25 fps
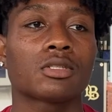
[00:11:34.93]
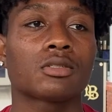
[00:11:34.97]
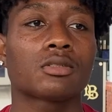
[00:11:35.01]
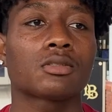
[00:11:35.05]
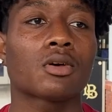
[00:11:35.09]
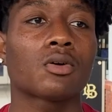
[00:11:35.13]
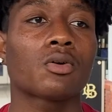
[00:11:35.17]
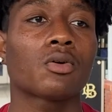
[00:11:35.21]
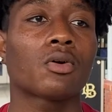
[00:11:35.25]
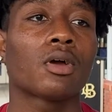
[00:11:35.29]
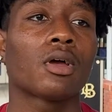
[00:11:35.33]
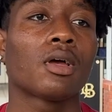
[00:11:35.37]

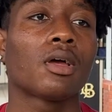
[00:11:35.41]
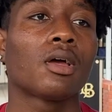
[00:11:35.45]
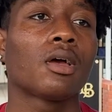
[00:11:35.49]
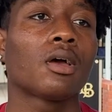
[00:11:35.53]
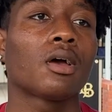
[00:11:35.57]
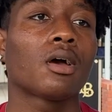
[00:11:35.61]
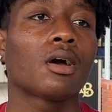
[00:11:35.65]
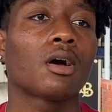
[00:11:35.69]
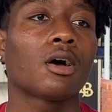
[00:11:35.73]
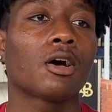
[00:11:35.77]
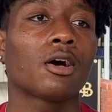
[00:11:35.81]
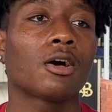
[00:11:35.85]
So
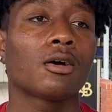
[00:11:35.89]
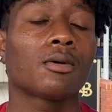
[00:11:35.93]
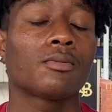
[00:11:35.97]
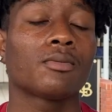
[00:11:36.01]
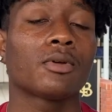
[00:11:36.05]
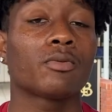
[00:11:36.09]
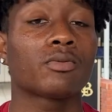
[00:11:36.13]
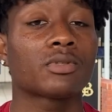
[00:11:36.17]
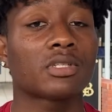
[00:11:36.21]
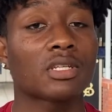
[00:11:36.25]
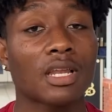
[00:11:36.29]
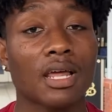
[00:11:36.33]
it
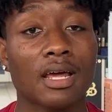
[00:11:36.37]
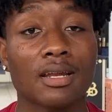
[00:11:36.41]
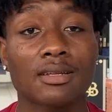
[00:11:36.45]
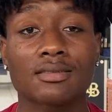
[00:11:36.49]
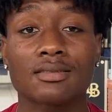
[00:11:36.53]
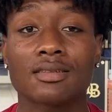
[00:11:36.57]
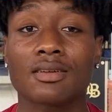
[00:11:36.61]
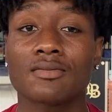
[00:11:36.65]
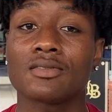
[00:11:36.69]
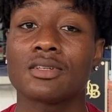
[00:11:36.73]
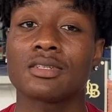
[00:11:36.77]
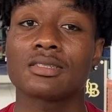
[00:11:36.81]
was a lot of
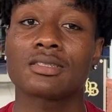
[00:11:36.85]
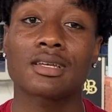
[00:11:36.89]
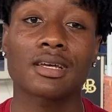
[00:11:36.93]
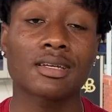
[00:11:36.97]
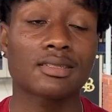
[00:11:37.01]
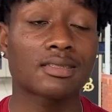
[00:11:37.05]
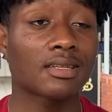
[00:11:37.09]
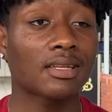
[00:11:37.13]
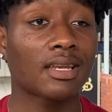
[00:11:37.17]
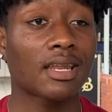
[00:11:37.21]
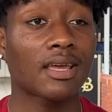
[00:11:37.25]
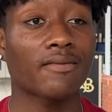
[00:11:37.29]
stuff
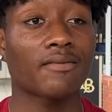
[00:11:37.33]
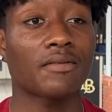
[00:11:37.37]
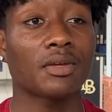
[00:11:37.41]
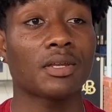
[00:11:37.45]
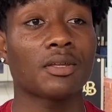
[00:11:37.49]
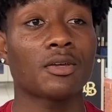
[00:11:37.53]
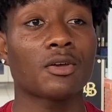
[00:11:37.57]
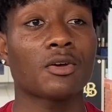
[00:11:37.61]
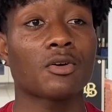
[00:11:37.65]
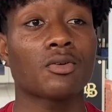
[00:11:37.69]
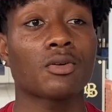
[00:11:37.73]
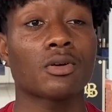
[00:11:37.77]
discussed in that
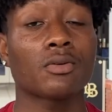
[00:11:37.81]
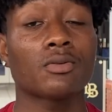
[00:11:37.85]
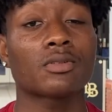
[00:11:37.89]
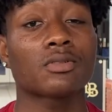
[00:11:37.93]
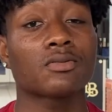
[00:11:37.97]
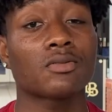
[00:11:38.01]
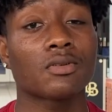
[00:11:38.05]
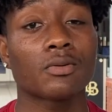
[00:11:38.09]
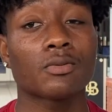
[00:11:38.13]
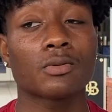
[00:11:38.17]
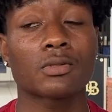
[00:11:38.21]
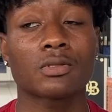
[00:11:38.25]
video.
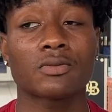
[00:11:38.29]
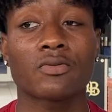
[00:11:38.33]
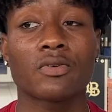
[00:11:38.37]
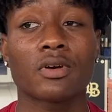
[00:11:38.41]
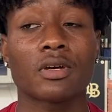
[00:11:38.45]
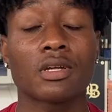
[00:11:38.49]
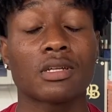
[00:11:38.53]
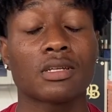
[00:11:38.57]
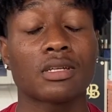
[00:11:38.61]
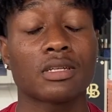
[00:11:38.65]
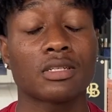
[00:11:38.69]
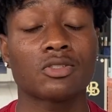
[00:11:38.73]
It was
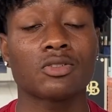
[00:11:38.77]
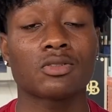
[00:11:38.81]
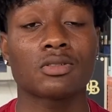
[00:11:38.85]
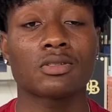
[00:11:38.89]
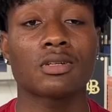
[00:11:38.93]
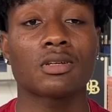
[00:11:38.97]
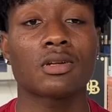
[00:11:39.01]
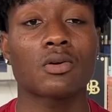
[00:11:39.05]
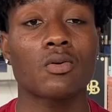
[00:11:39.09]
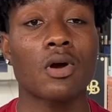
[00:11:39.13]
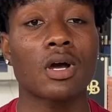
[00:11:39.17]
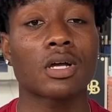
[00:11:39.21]
fun and interesting
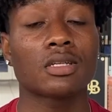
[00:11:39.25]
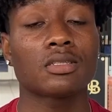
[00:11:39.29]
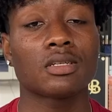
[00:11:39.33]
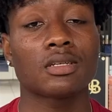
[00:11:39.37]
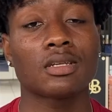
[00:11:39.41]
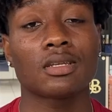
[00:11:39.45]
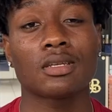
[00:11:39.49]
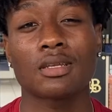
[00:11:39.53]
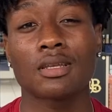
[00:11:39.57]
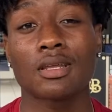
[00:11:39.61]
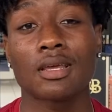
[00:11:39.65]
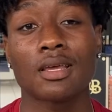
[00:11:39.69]
to watch it.
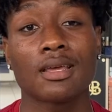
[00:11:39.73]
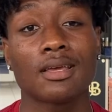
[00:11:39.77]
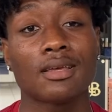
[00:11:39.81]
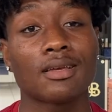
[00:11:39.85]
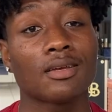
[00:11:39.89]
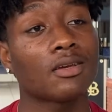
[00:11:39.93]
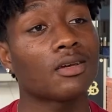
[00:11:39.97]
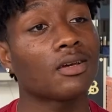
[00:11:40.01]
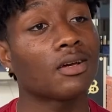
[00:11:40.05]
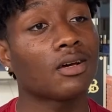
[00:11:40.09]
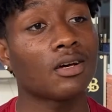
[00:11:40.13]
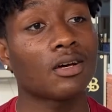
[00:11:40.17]
And
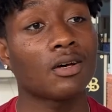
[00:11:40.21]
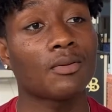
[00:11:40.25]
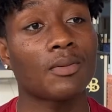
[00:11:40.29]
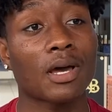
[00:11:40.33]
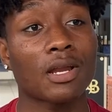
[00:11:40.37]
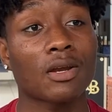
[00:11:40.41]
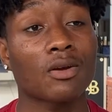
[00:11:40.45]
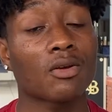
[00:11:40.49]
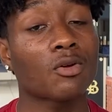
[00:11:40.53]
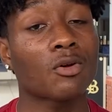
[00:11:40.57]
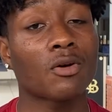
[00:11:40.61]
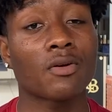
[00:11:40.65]
I
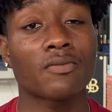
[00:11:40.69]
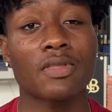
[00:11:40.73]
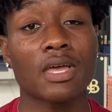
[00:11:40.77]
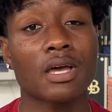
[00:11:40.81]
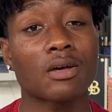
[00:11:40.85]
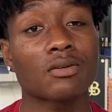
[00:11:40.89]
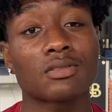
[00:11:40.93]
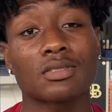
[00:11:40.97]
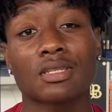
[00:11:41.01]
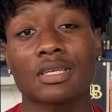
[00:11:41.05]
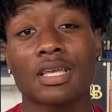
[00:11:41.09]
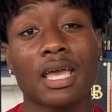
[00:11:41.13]
don't know if that
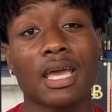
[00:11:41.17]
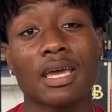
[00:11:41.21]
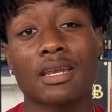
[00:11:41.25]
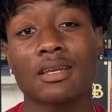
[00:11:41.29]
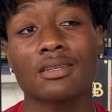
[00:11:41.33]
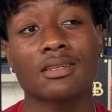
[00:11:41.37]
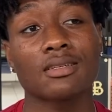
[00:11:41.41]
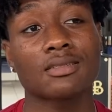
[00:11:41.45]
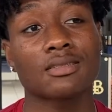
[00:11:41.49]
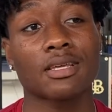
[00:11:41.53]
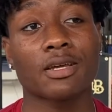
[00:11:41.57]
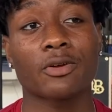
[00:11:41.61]
was a
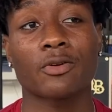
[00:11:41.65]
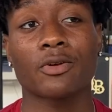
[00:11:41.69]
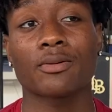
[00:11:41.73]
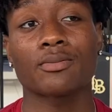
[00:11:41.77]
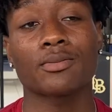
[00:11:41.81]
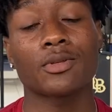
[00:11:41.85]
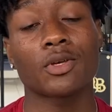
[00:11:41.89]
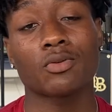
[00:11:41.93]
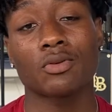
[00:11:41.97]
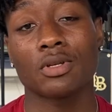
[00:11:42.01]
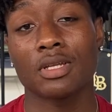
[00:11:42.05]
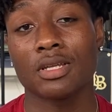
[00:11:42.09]
catalyst that
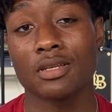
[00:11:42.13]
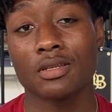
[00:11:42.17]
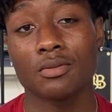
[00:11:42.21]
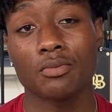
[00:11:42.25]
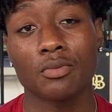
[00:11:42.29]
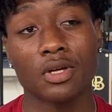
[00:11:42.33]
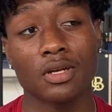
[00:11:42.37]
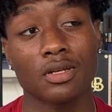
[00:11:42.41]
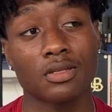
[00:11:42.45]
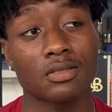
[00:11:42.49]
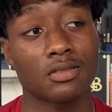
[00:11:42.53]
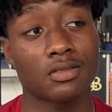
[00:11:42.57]
crypto needed,
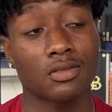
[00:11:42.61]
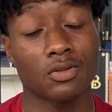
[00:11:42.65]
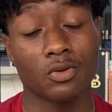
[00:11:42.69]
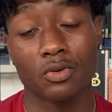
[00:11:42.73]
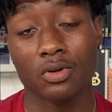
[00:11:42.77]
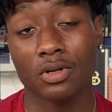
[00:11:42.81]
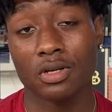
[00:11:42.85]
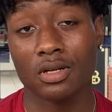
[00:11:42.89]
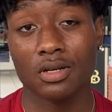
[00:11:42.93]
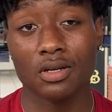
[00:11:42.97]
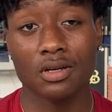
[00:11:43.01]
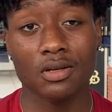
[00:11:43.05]
but it's
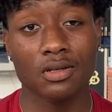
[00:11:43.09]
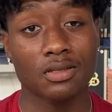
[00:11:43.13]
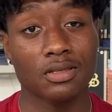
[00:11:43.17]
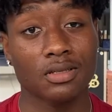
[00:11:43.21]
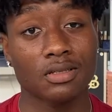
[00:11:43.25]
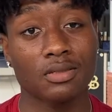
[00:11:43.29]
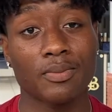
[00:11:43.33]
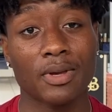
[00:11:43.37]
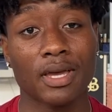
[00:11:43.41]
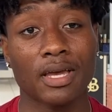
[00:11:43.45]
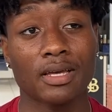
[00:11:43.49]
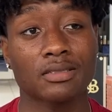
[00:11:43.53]
doing good these
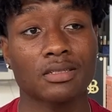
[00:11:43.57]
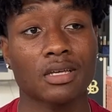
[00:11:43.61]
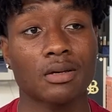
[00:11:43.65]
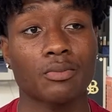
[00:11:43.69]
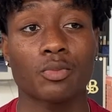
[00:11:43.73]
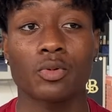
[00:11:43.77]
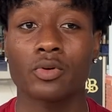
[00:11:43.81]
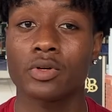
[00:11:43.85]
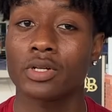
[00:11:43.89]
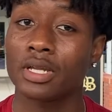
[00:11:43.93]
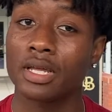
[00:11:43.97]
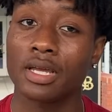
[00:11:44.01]
past
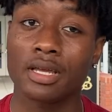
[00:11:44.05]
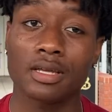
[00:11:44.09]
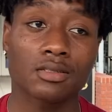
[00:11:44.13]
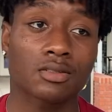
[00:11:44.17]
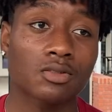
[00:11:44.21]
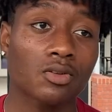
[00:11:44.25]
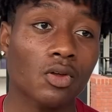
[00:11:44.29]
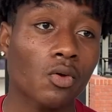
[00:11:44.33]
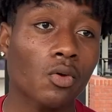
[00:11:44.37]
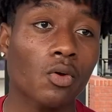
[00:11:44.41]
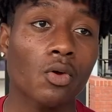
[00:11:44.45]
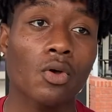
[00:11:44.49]
couple of days.
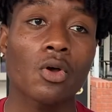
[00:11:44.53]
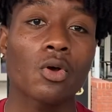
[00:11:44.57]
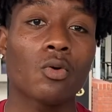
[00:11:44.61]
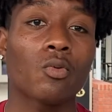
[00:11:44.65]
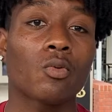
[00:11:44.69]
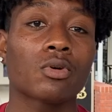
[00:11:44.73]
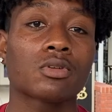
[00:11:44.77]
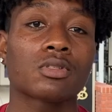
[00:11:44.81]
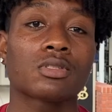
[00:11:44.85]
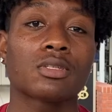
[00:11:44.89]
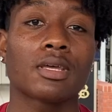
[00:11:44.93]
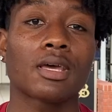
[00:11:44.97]
So
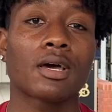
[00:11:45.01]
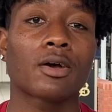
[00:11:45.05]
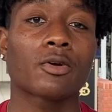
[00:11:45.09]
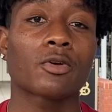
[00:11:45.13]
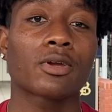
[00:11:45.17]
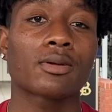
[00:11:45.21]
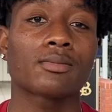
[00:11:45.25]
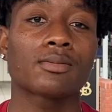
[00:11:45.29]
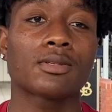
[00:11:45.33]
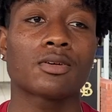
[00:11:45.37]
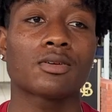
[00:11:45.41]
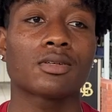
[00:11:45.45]
we'll see how
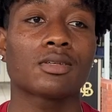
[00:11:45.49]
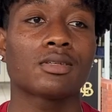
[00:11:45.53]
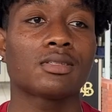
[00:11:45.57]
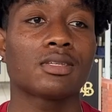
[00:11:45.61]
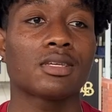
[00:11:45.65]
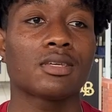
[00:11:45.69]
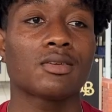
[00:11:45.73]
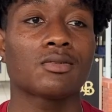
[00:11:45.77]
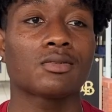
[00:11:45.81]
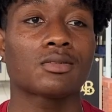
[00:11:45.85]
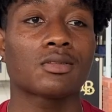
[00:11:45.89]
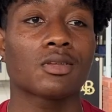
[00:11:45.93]
crypto
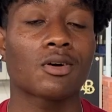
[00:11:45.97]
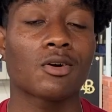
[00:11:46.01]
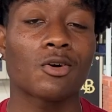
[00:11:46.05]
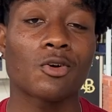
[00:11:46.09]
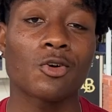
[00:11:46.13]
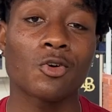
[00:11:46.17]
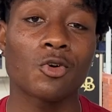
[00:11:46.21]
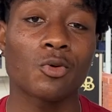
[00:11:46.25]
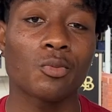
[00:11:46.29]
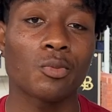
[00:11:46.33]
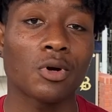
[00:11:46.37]
continues to hold.